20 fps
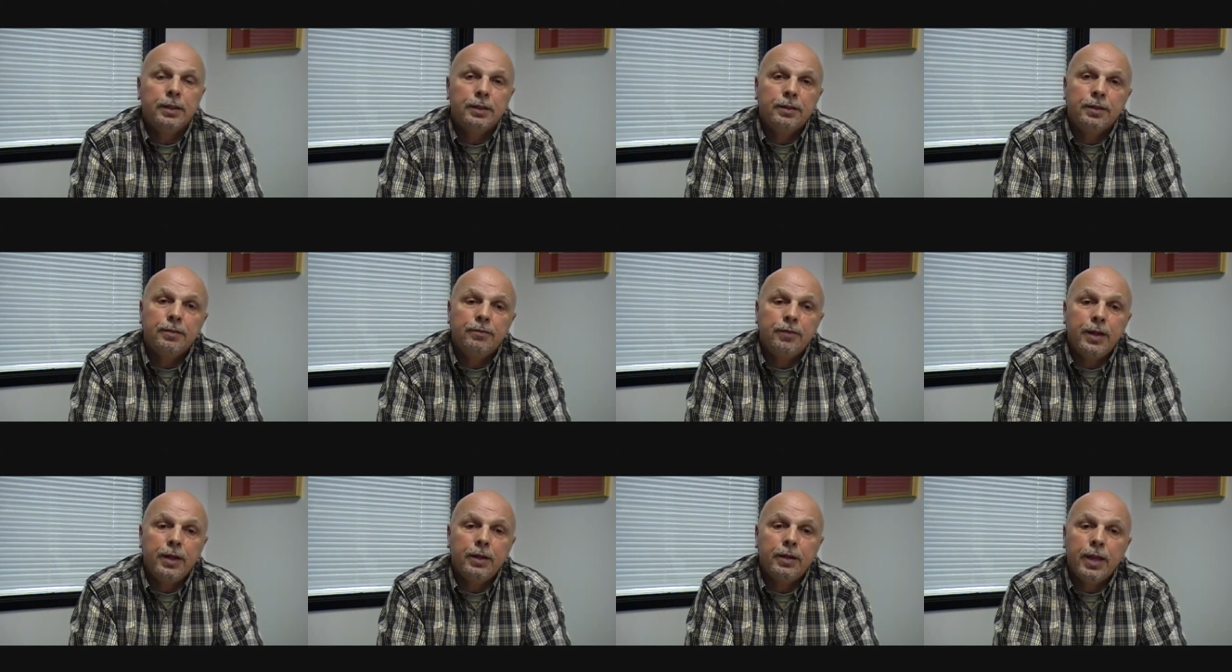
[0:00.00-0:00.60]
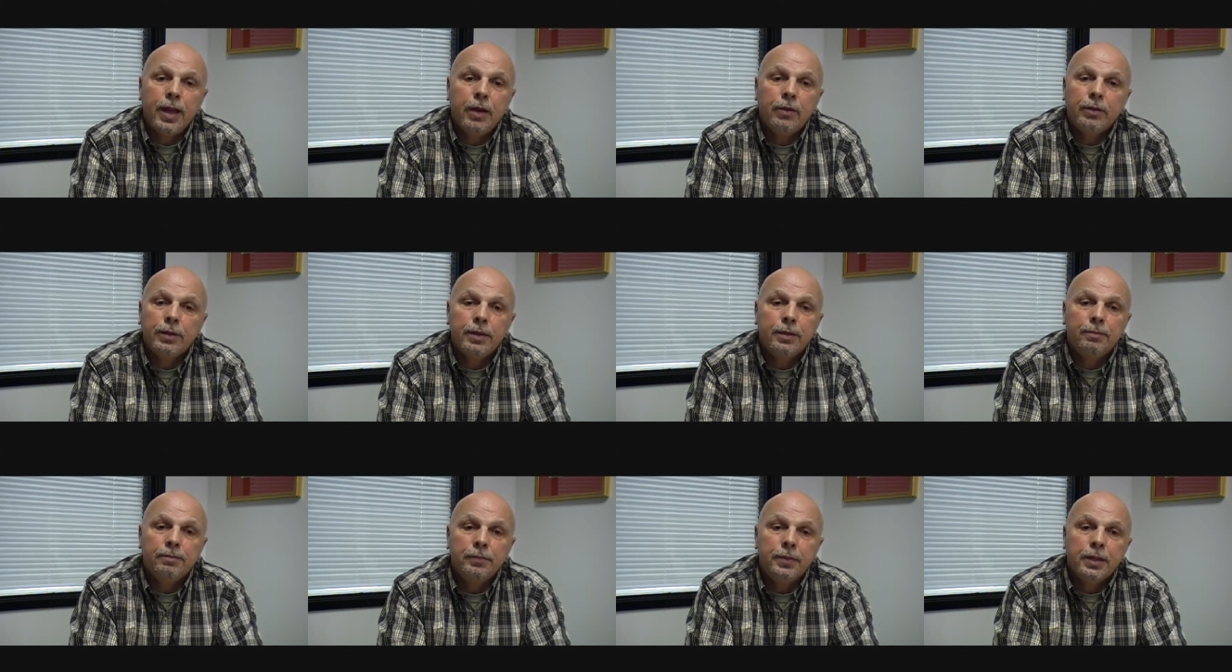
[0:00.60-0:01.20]
know, a fatal
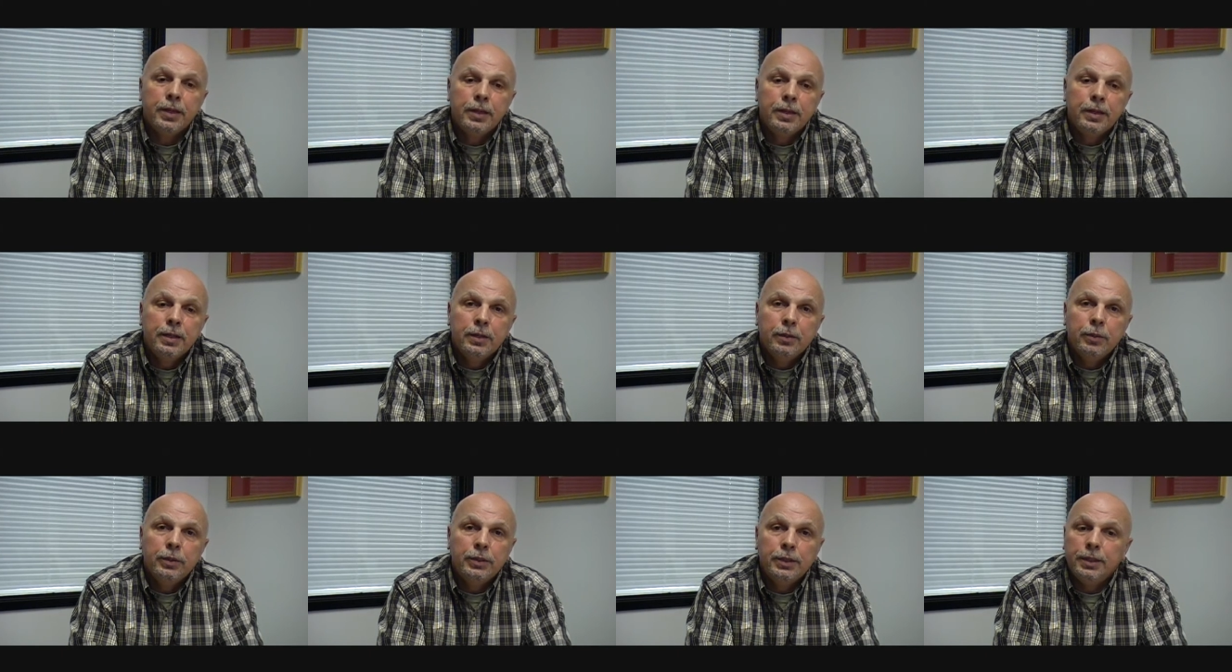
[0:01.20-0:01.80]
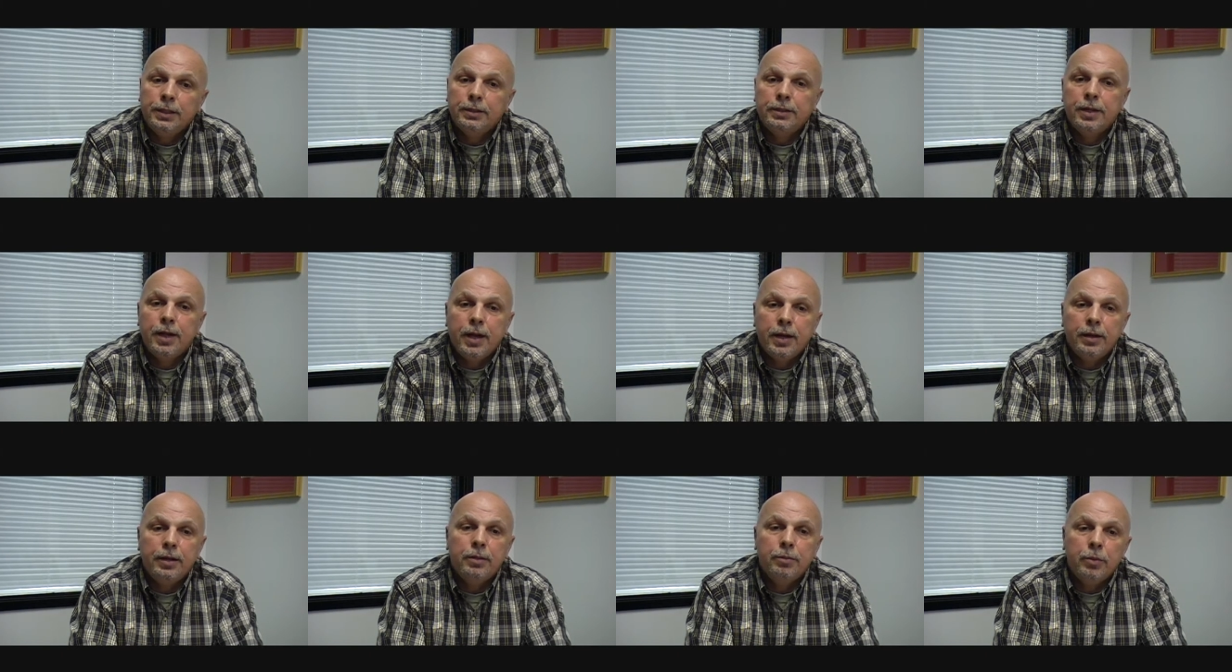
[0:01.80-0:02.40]
outcome, which it is
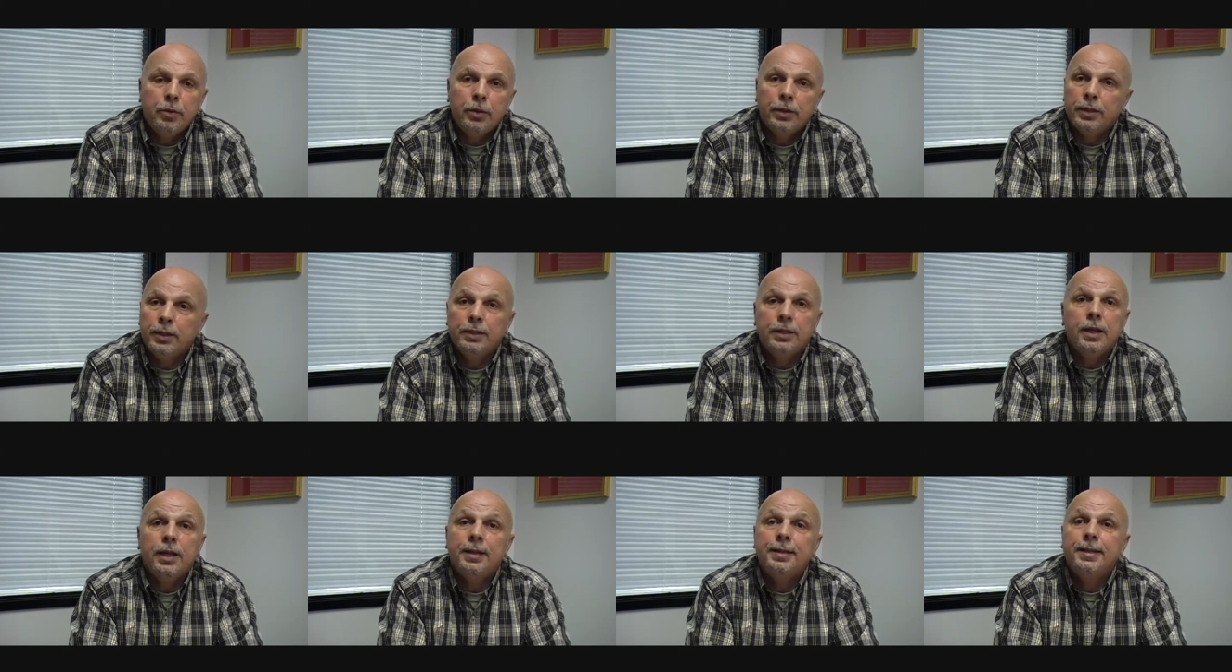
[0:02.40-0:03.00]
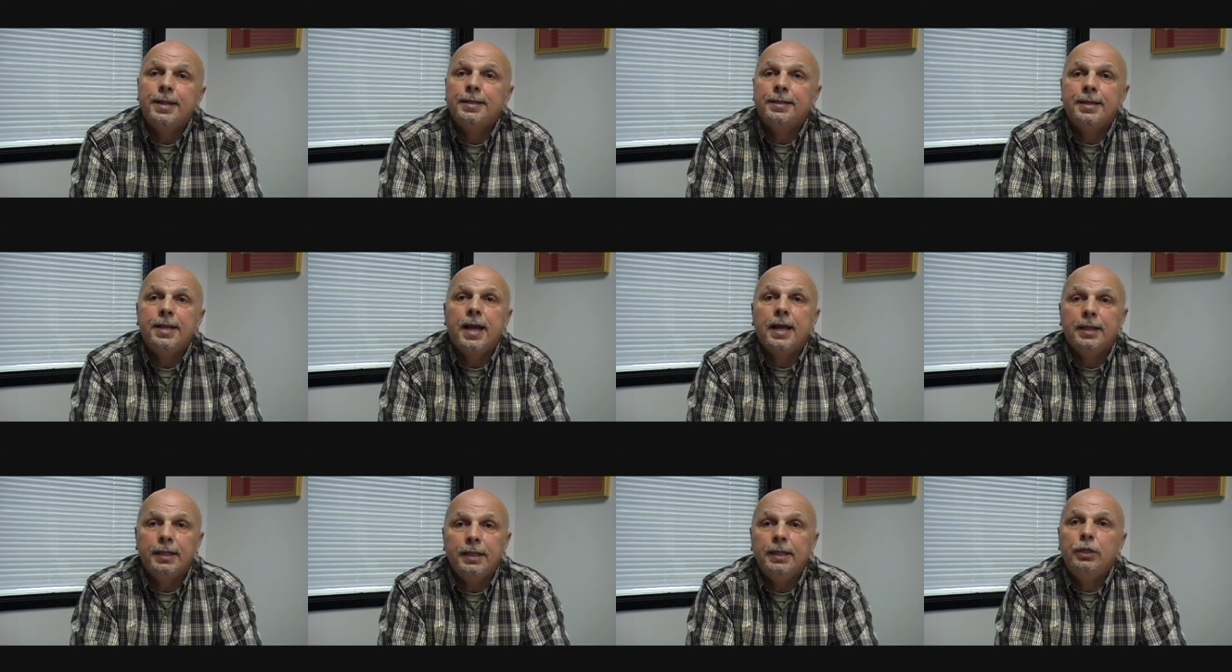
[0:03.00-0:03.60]
not anymore. It does, it does
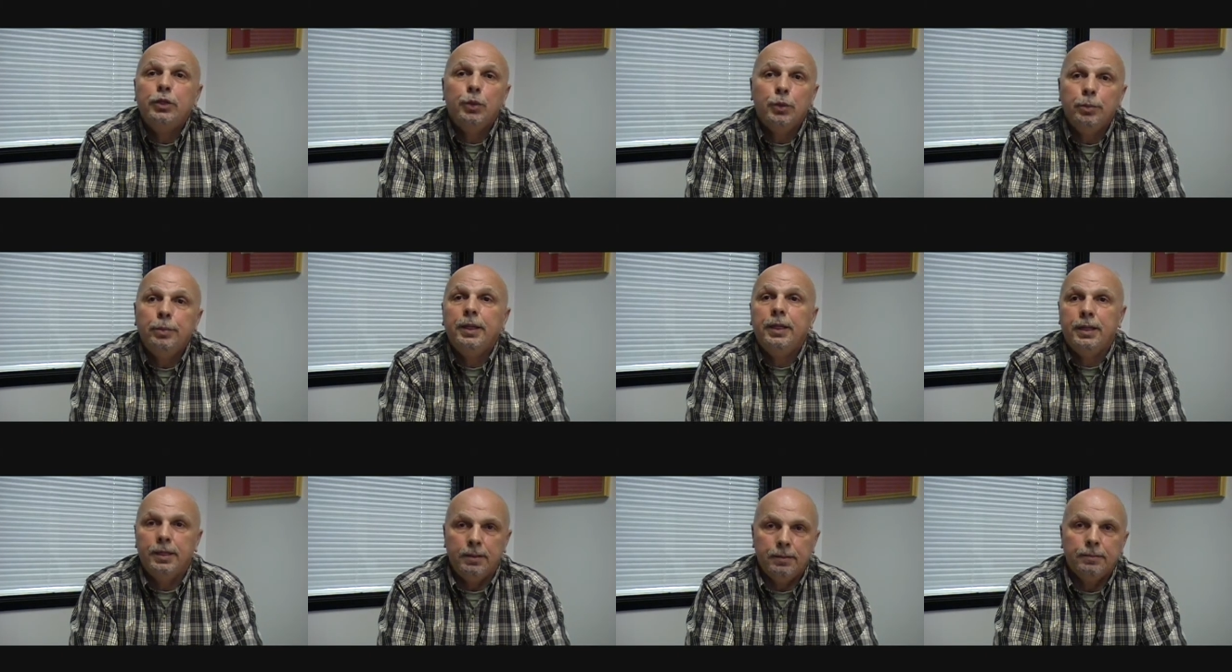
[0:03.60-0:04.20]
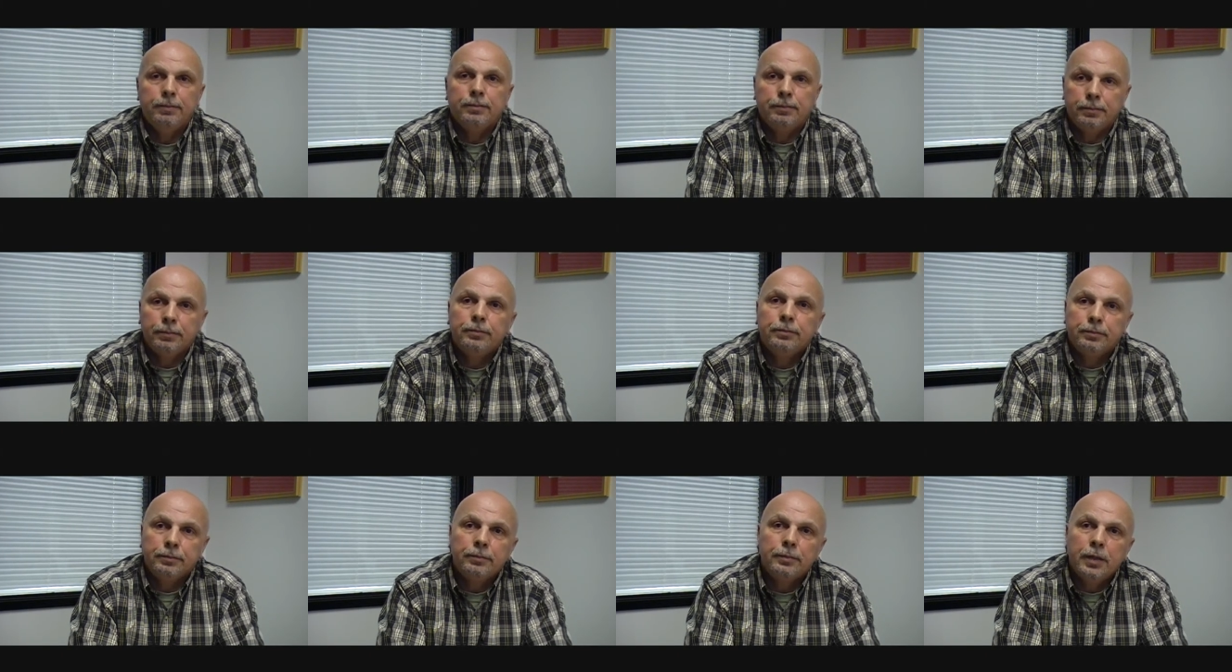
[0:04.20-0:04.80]
not need to be
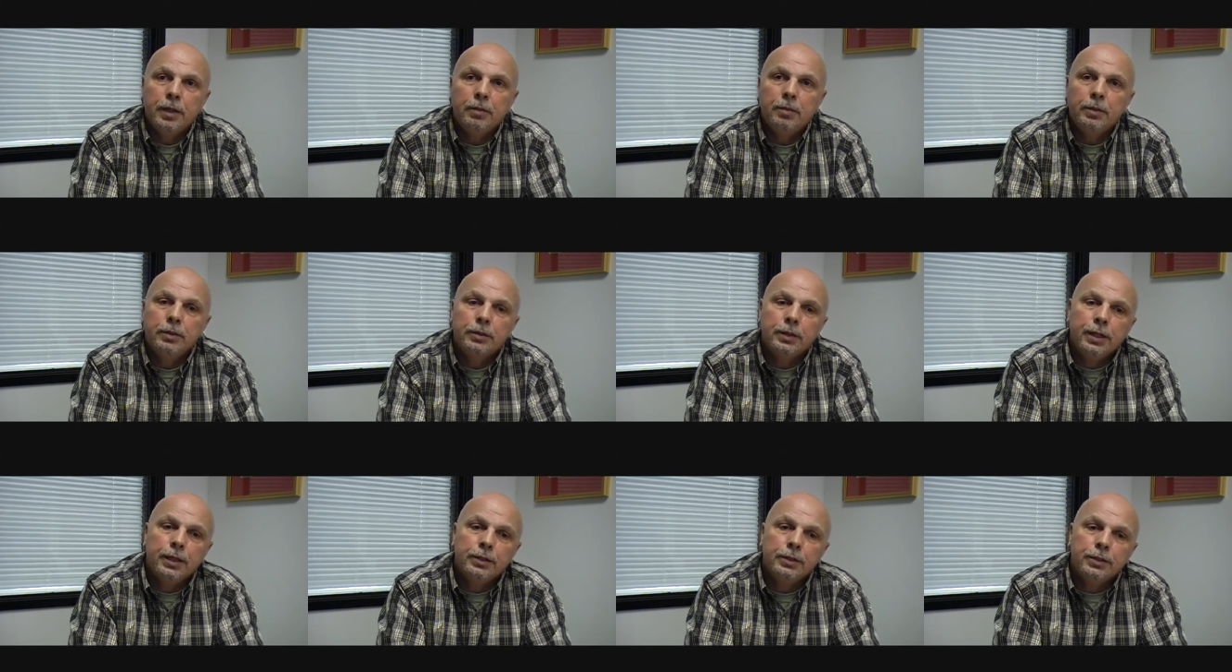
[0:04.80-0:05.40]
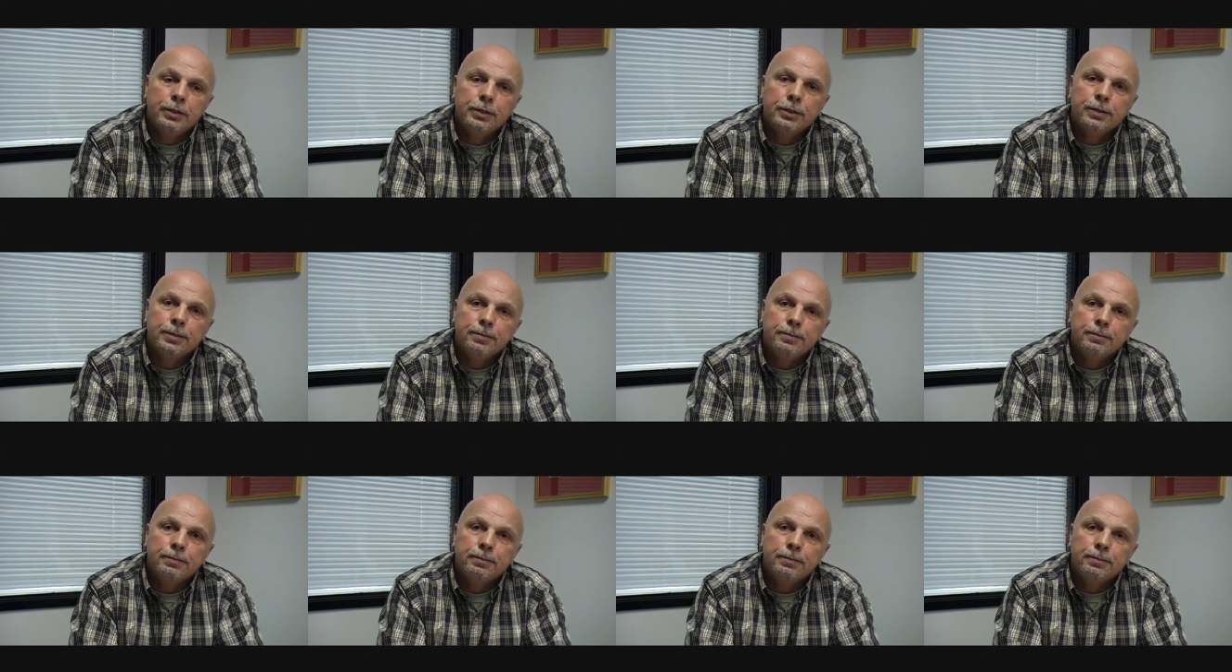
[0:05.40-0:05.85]
right. in those cases.